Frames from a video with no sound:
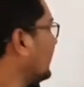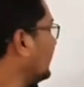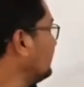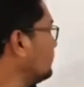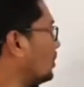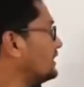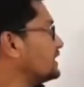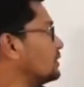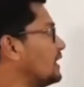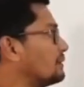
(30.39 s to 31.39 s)
In
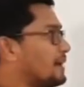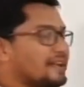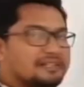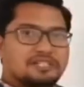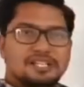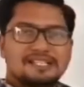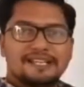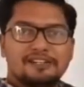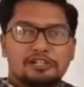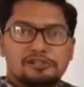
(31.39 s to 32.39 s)
molecular biology,
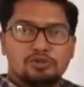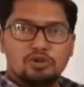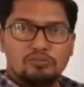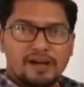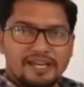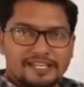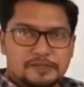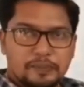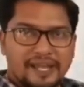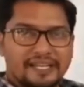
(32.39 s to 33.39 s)
central dogma
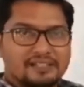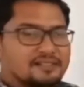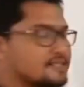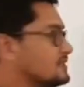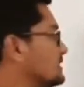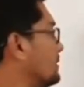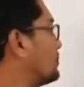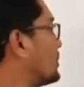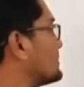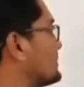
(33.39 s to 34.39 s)
explains the
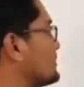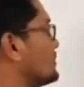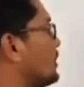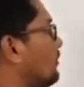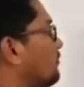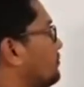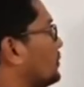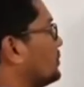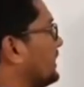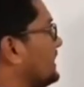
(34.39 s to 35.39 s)
process of
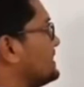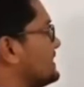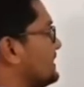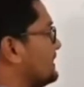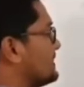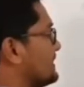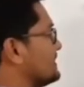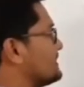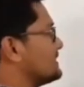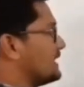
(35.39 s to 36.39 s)
protein
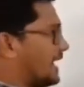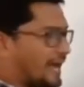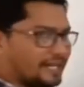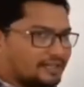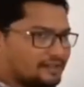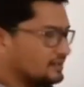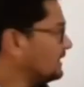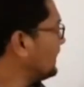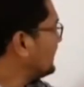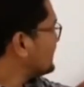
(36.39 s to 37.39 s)
synthesis, and
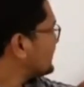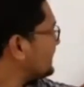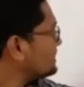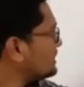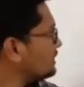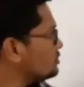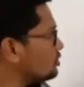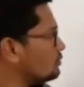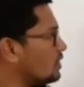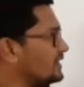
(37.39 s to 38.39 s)
central
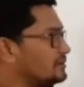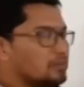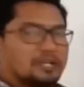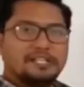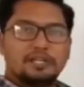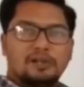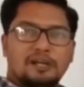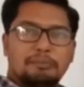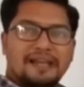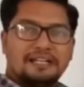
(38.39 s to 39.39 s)
dogma in
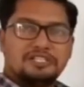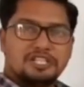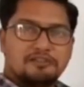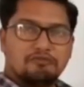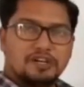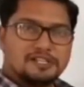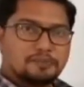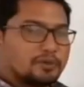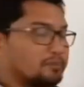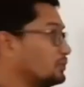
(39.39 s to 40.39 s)
molecular biology
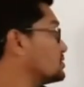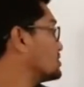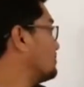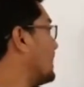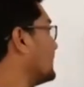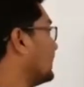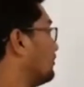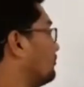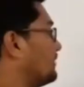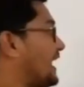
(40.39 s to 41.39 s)
was proposed
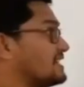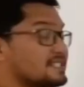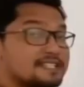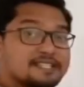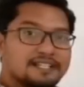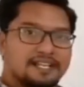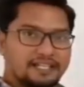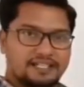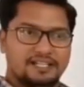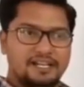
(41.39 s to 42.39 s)
by Francis
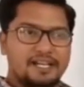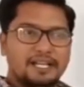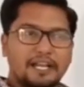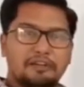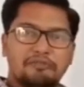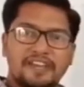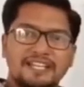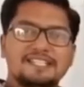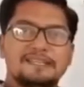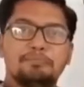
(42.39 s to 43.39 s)
Crick. In
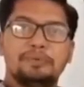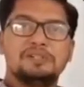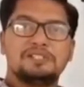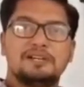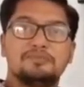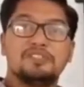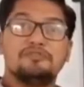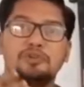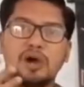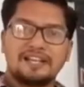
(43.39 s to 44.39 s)
very simple terms,
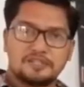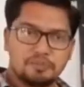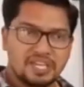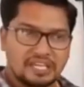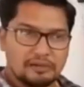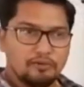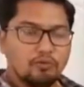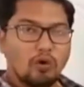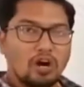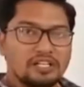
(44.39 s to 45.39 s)
if you ask me,
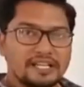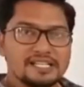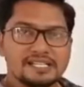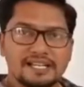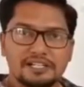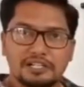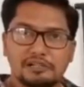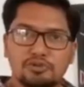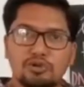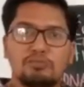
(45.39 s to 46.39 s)
what is
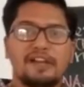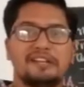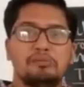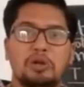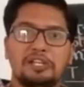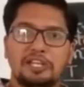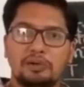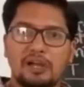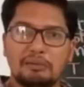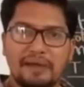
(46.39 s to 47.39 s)
central dogma in
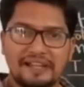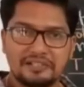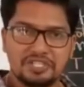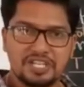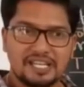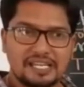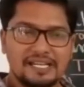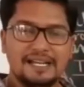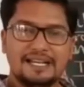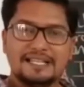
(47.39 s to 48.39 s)
molecular biology?
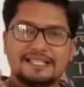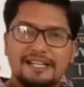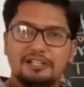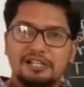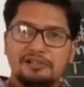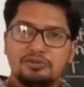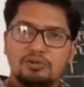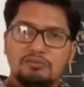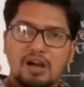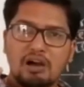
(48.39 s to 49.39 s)
Central
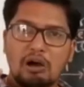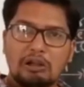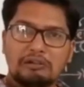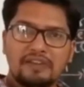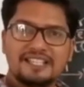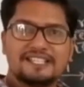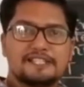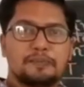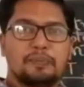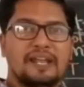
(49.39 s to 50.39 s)
dogma always
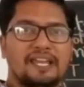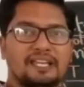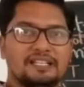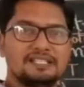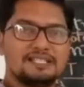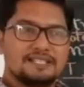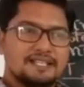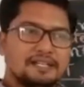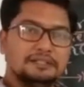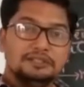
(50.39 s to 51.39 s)

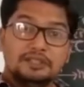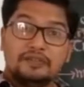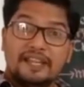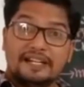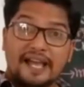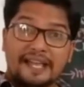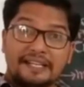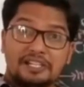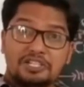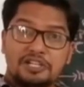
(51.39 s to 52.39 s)
explains the
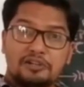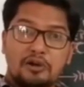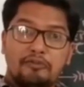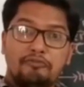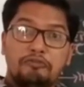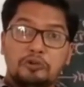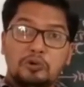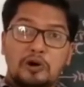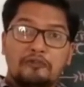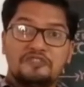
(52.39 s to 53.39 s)
direction of
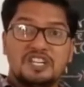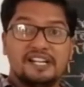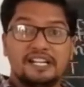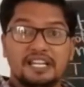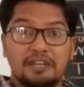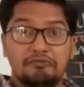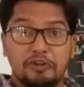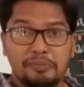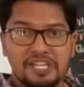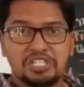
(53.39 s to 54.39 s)
flow of genetic
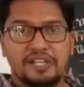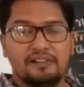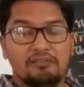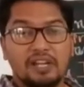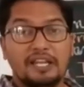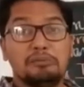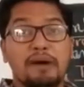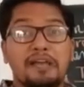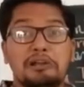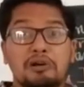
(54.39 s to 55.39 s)
information in
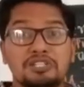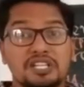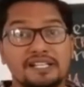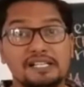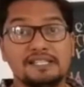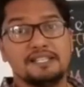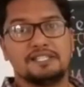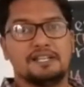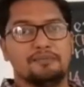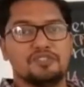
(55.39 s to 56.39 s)
biological
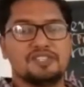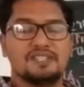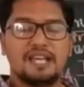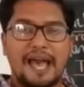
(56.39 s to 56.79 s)
systems.